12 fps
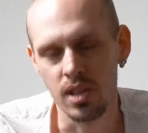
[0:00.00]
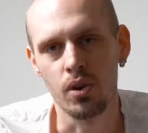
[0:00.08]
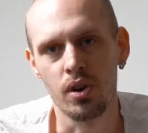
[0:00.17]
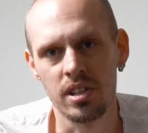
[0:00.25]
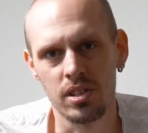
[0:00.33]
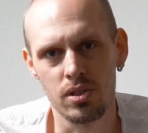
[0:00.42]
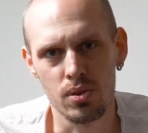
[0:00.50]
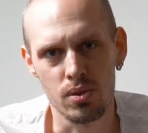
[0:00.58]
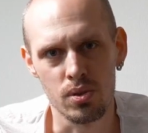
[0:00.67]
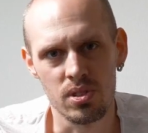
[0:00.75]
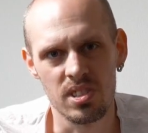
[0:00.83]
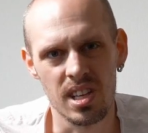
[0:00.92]
in order
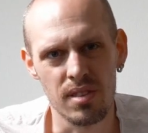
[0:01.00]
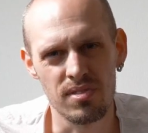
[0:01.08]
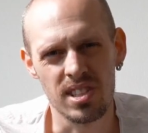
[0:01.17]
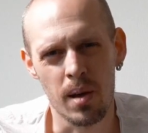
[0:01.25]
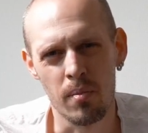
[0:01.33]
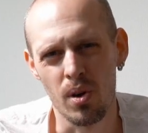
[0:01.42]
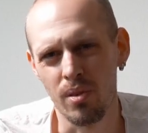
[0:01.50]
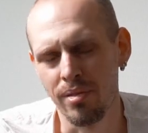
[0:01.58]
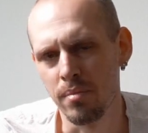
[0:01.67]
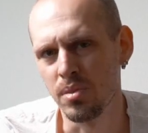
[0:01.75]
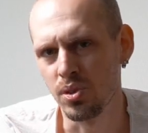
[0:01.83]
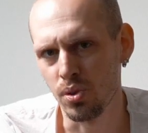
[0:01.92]
to save some of
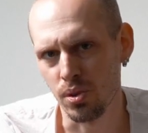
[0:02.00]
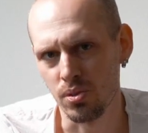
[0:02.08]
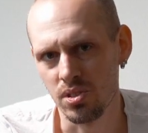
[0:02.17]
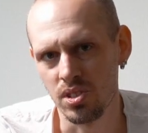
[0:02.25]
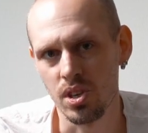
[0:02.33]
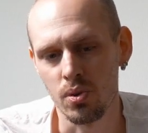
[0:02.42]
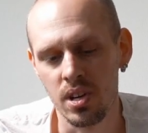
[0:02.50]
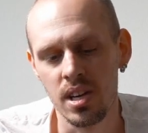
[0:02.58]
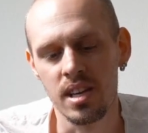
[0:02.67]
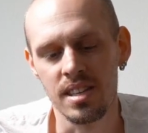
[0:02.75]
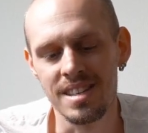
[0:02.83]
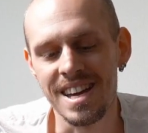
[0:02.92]
the midtones. So
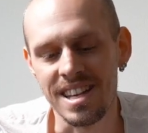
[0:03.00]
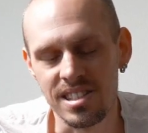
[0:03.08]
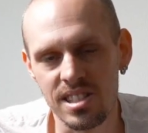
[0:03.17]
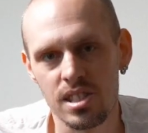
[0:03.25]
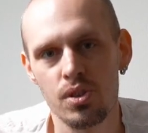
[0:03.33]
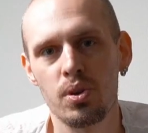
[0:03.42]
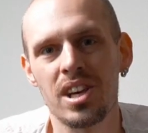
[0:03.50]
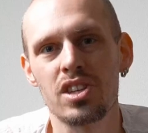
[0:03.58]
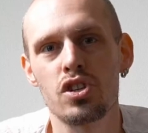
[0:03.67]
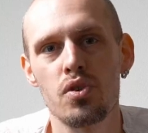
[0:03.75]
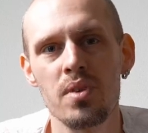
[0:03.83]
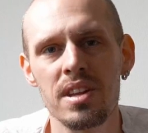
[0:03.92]
yes, you can
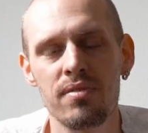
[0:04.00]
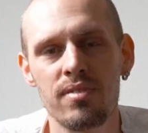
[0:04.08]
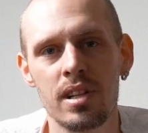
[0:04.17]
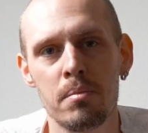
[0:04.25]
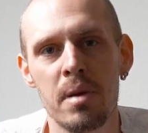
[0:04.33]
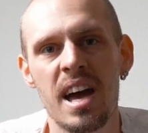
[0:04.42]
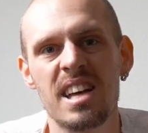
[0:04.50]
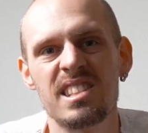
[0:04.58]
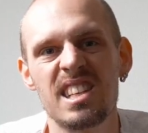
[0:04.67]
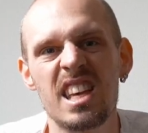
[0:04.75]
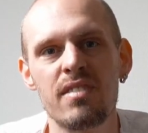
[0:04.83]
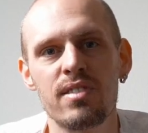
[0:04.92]
treat film
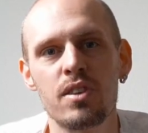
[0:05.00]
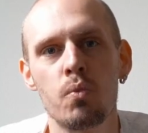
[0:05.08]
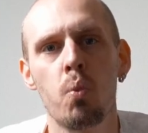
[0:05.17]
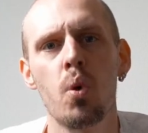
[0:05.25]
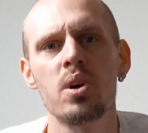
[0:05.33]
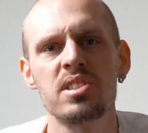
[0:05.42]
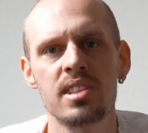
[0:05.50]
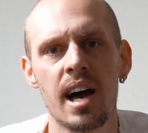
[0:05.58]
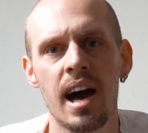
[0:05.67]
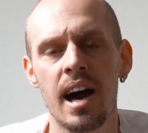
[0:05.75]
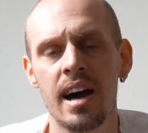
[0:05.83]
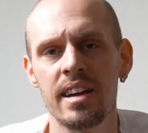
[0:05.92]
as if it was
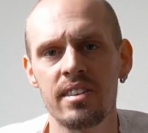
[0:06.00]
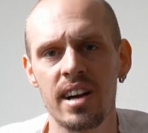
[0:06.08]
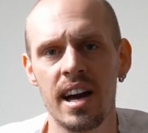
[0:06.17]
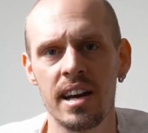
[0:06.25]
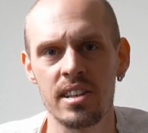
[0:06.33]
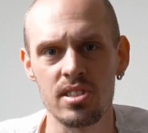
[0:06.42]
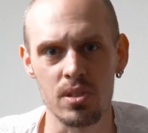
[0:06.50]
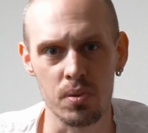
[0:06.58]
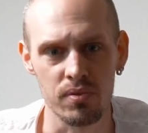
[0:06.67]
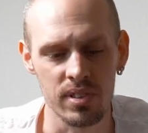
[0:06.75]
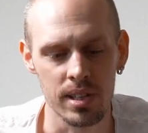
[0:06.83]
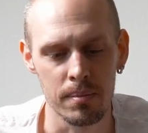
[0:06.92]
a higher
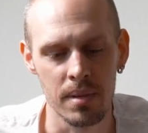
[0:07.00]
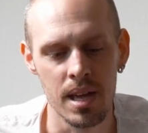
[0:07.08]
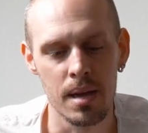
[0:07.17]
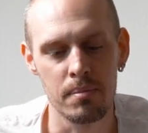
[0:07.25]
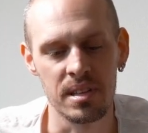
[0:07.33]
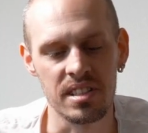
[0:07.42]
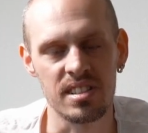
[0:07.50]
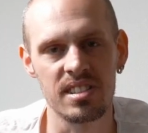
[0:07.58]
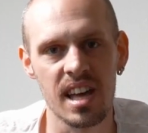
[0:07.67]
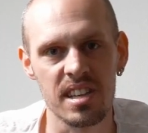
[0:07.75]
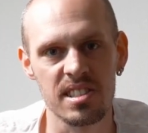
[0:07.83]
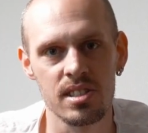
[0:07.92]
ISO film, but it
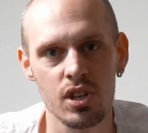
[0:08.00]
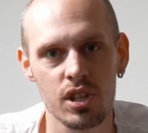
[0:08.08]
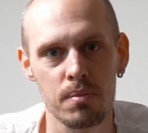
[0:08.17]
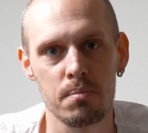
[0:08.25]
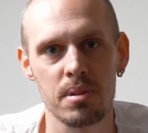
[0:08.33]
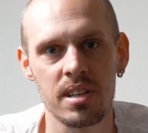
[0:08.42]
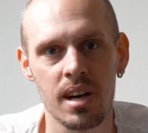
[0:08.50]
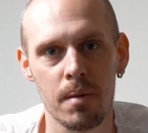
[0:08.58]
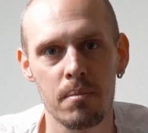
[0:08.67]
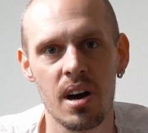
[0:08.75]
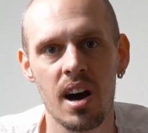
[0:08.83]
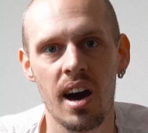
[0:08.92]
does not
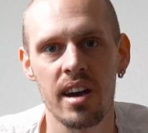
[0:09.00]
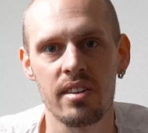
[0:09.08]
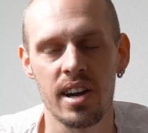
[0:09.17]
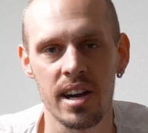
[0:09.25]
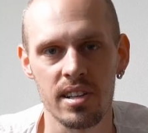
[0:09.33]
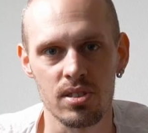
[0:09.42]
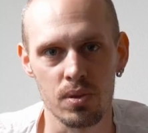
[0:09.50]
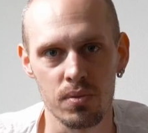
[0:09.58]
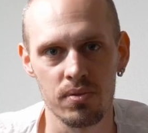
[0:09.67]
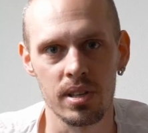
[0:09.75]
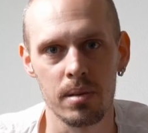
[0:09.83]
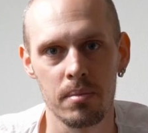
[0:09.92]
become a higher ISO
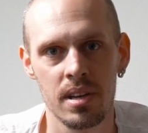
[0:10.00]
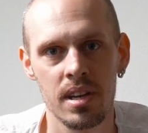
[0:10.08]
film.